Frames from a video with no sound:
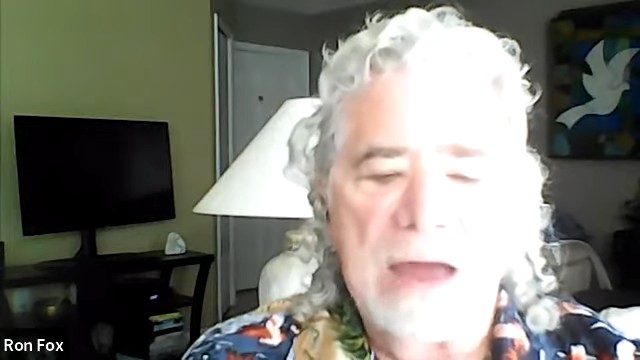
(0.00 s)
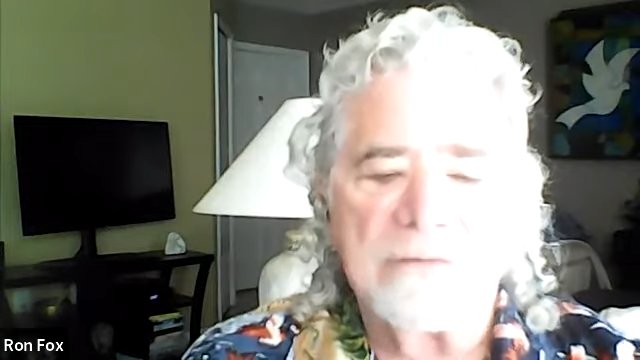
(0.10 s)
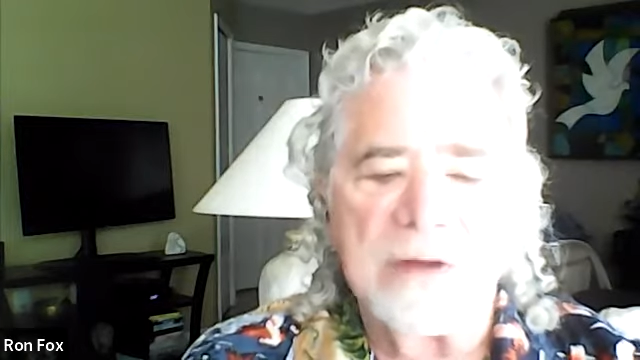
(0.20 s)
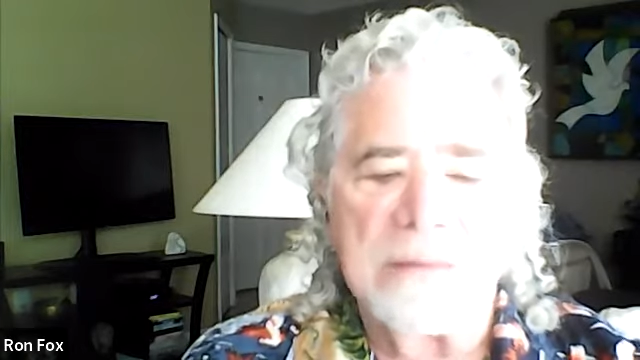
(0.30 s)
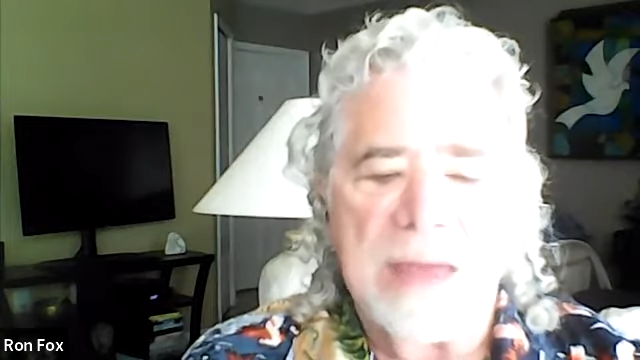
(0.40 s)

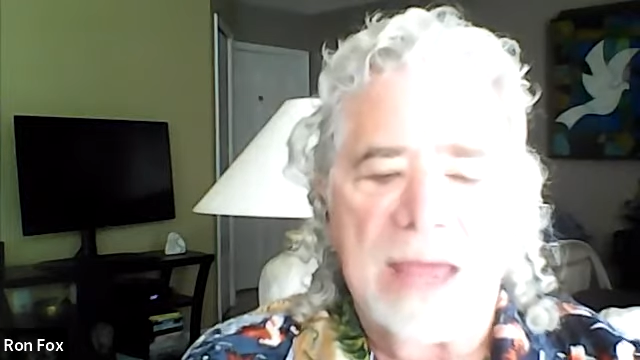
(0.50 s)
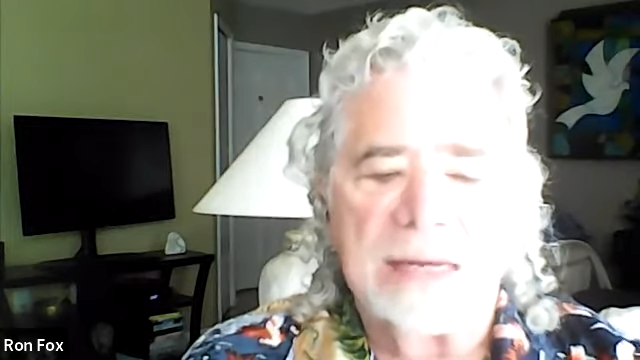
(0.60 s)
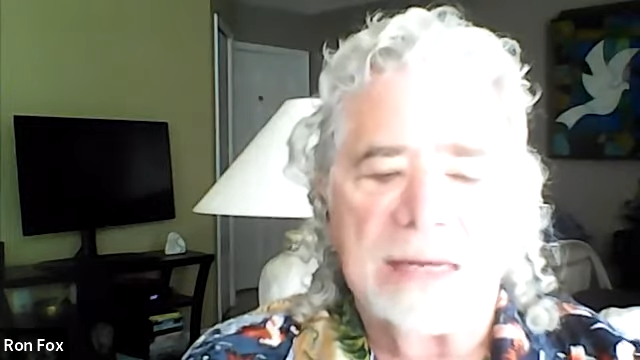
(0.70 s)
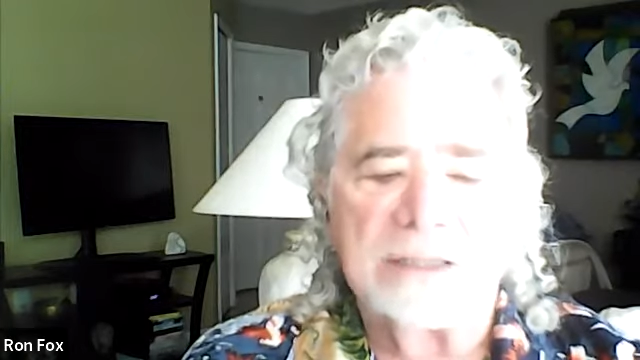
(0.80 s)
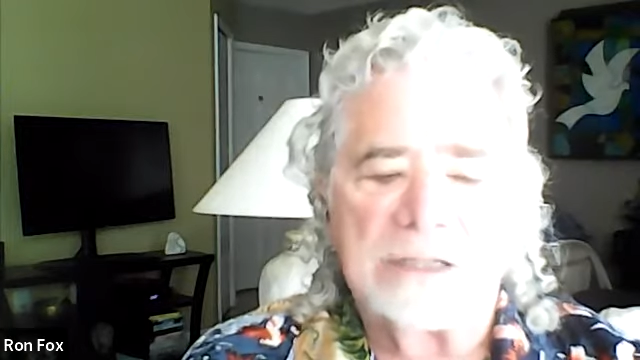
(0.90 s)
Every
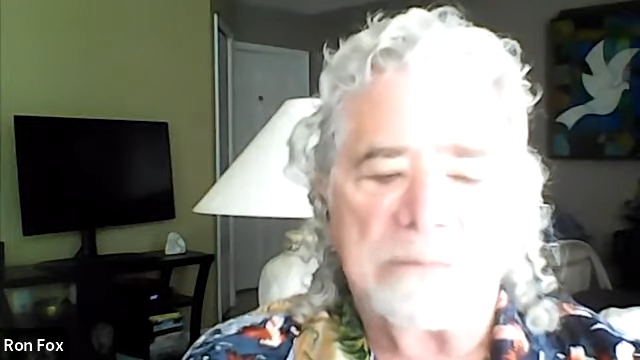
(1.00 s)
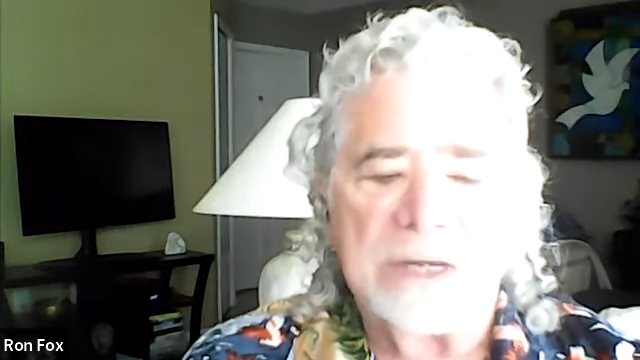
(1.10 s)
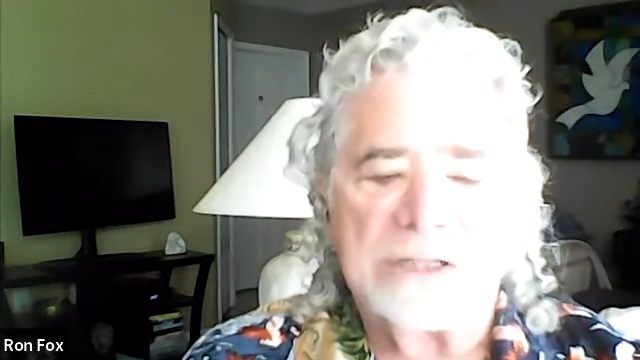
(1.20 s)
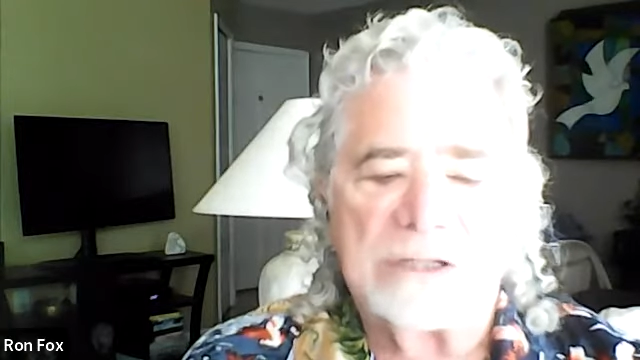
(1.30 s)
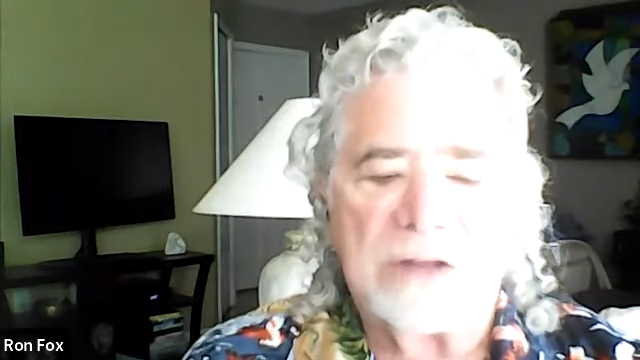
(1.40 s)
man is a
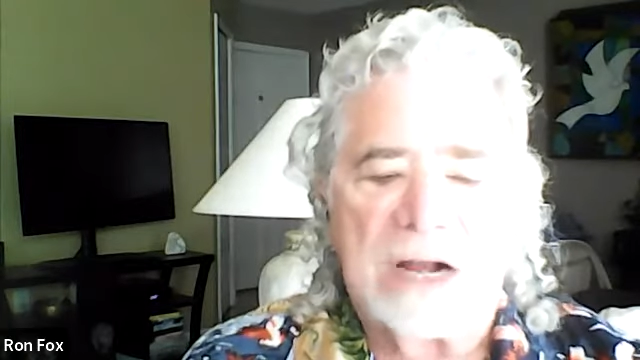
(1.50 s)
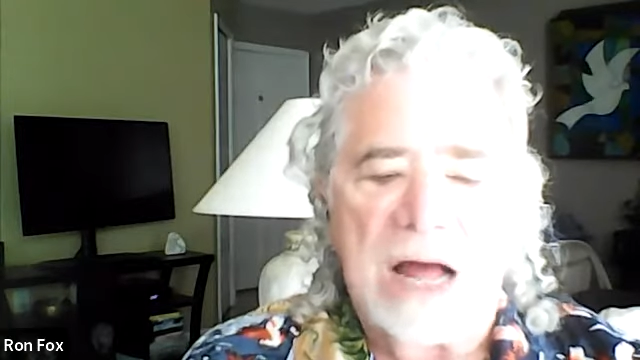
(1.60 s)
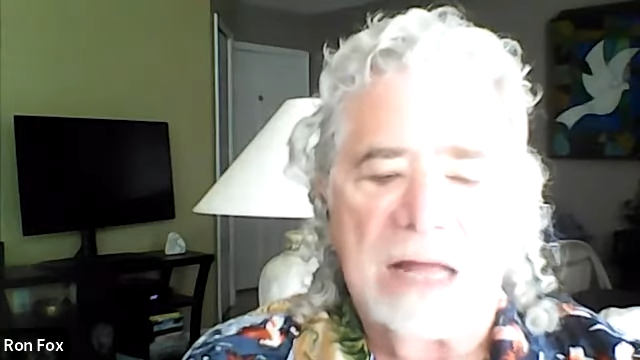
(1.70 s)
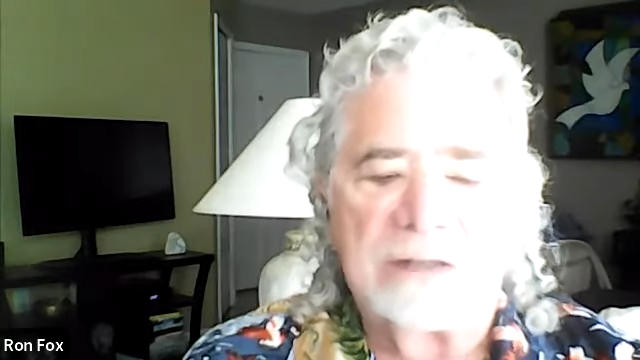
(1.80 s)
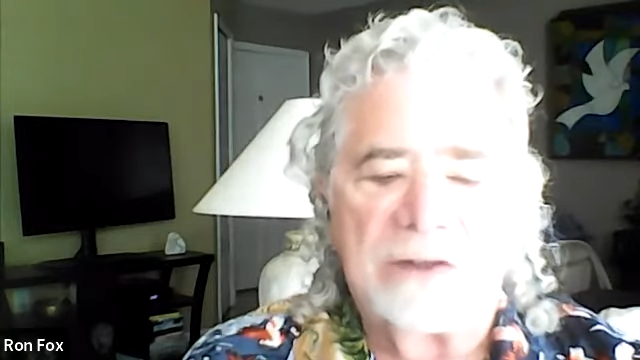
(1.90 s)
piece of the
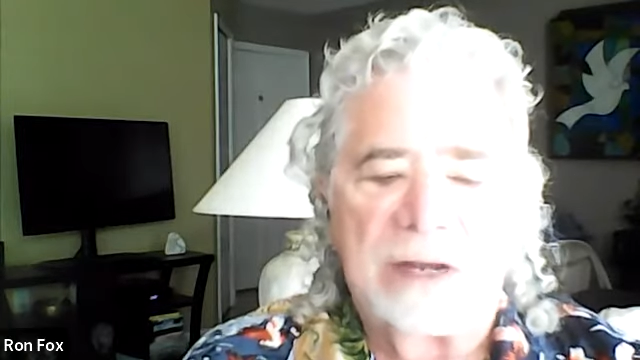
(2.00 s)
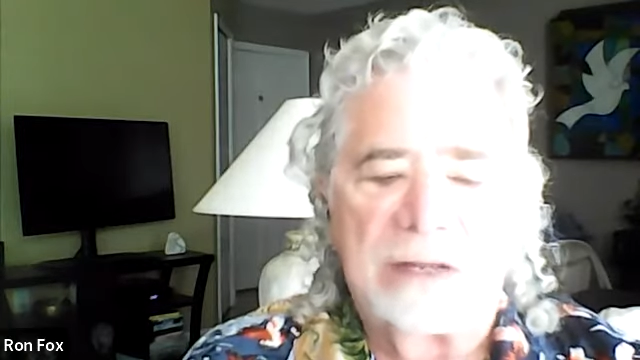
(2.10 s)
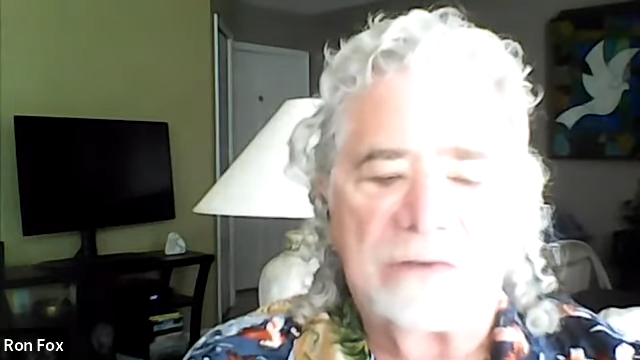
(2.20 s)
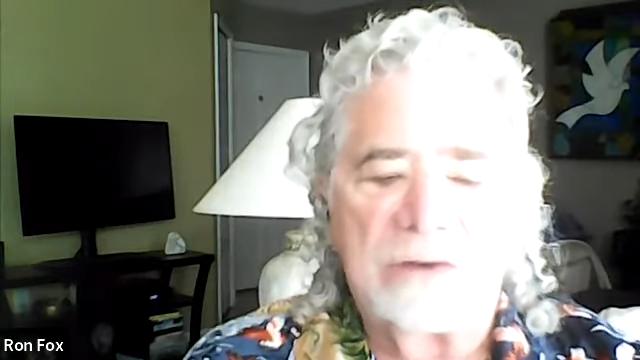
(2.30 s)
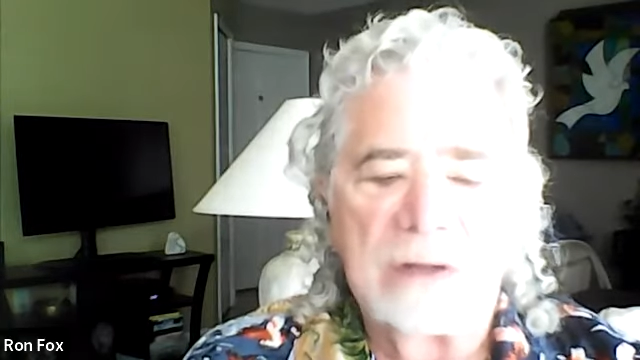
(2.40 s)

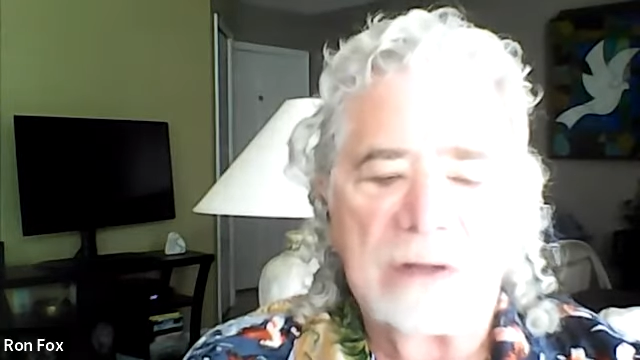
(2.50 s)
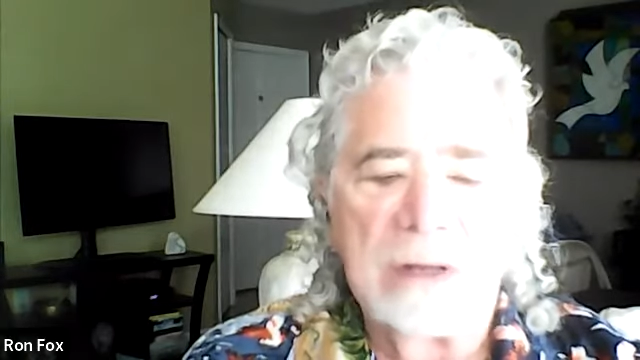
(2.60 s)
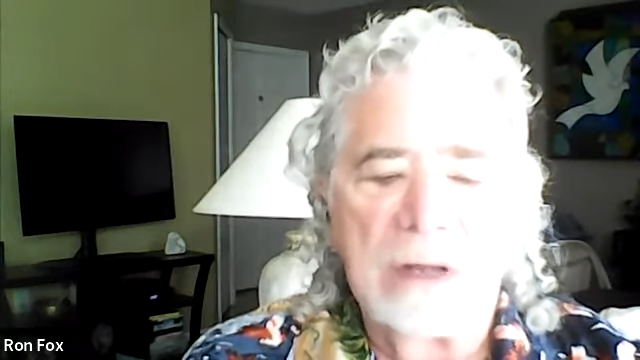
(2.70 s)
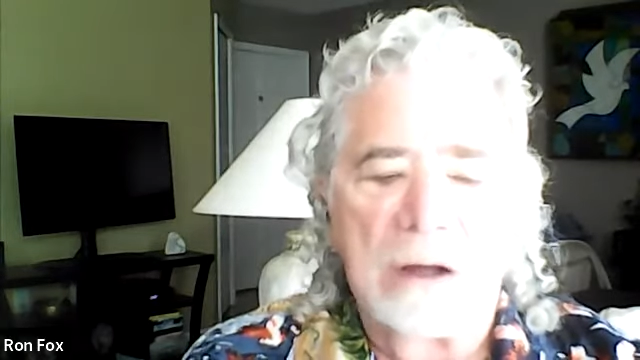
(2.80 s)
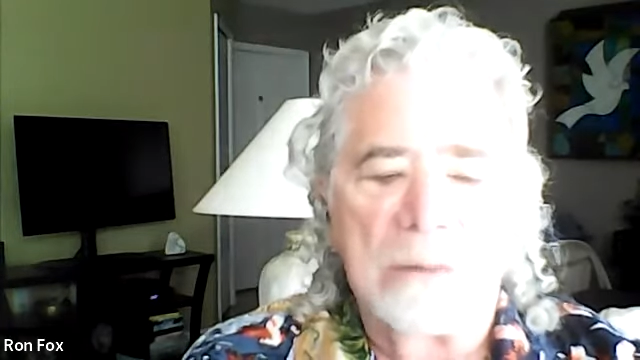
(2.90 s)
continent,
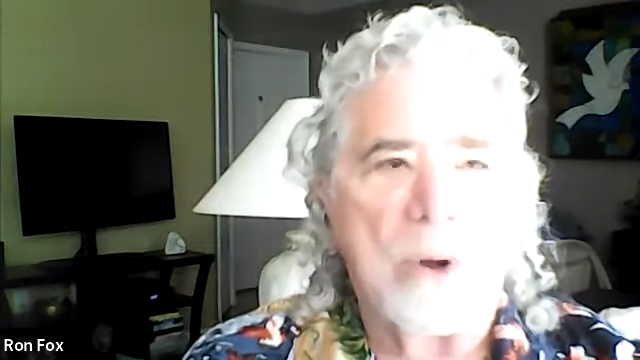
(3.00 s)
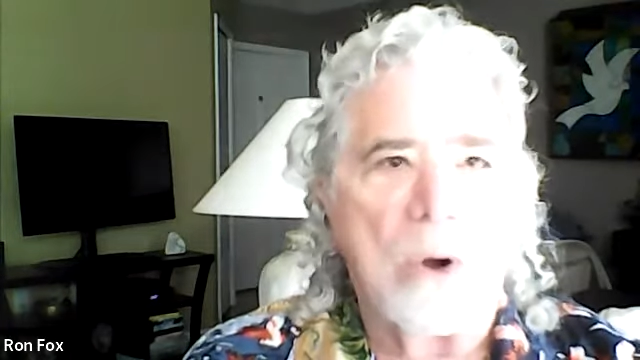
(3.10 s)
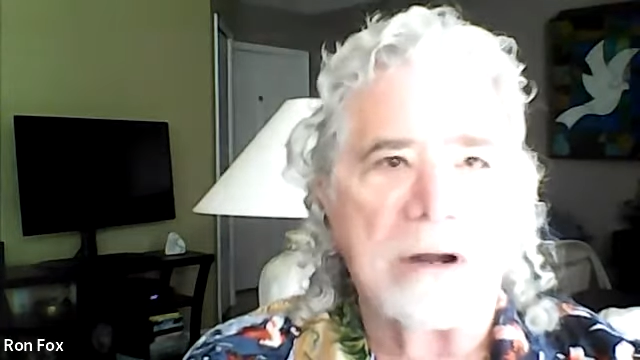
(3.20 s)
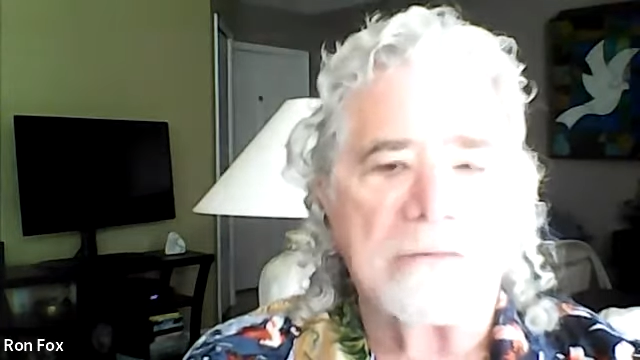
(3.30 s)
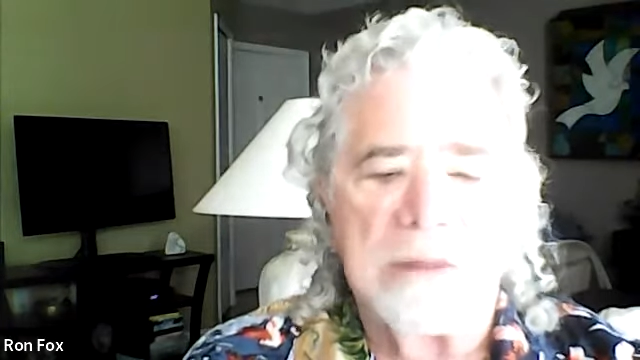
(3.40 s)
a
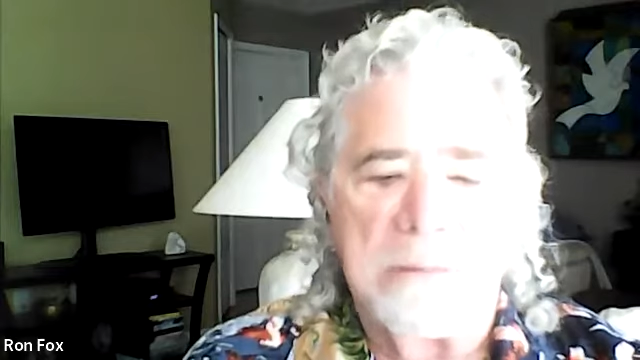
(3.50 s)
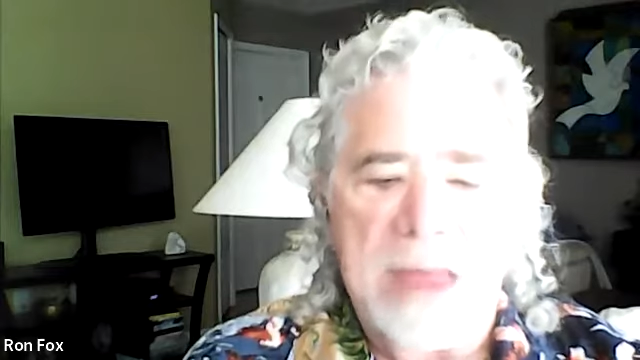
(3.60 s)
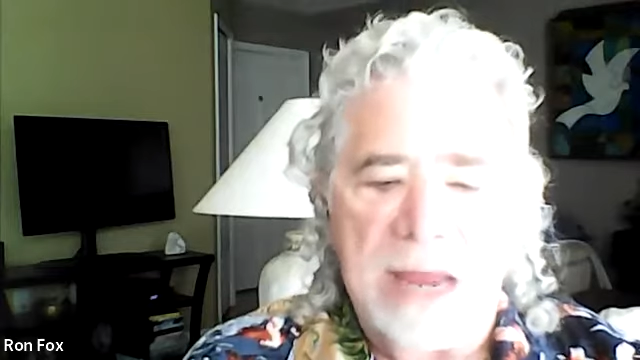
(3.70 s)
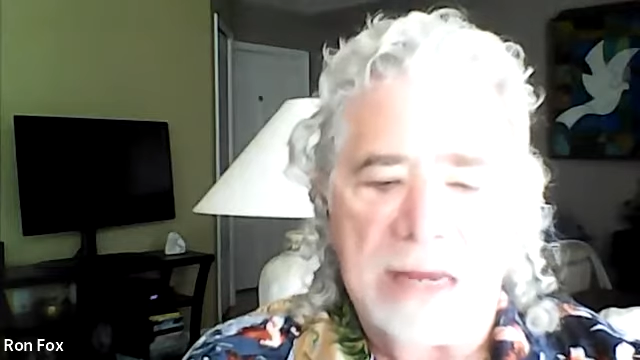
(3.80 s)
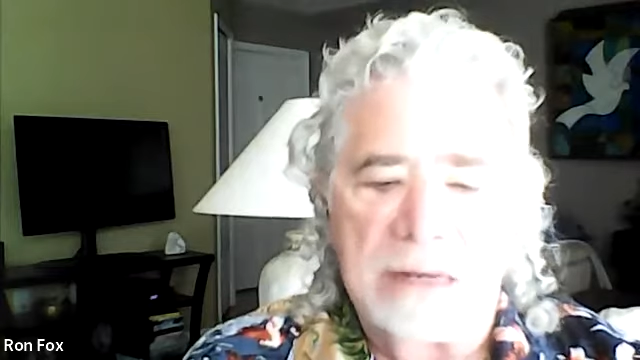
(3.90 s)
part of the
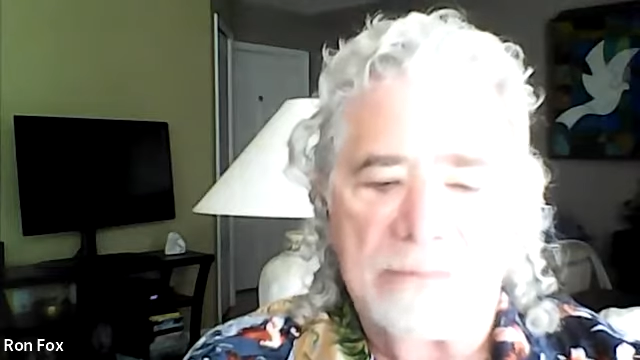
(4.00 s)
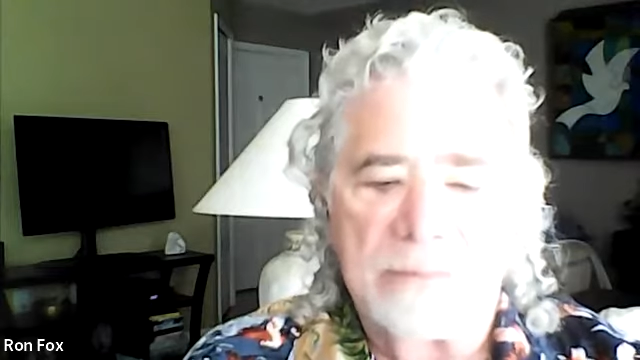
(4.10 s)
main.